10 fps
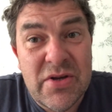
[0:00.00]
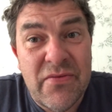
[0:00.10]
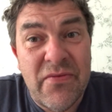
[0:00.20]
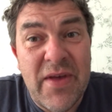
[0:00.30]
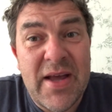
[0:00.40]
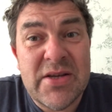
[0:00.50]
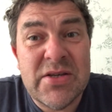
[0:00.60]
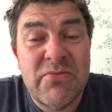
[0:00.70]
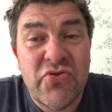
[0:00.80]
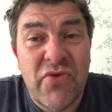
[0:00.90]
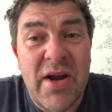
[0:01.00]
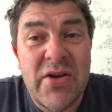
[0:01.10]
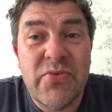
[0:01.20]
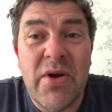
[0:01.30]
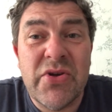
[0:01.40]
fix some
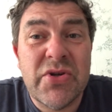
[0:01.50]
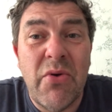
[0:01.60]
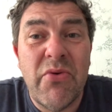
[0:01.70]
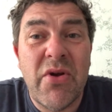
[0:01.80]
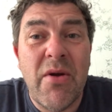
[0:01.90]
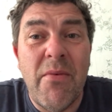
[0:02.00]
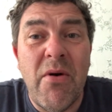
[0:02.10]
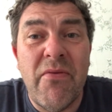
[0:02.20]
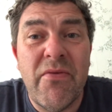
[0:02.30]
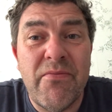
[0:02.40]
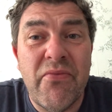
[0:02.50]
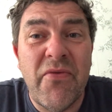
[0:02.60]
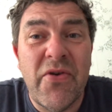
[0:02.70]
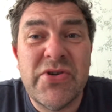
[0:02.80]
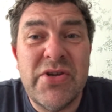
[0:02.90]
trainers where a sole come off,
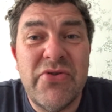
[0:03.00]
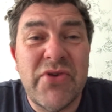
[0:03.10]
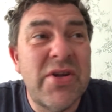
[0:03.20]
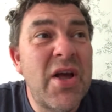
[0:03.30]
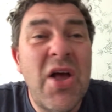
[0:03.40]
virtually new trainers.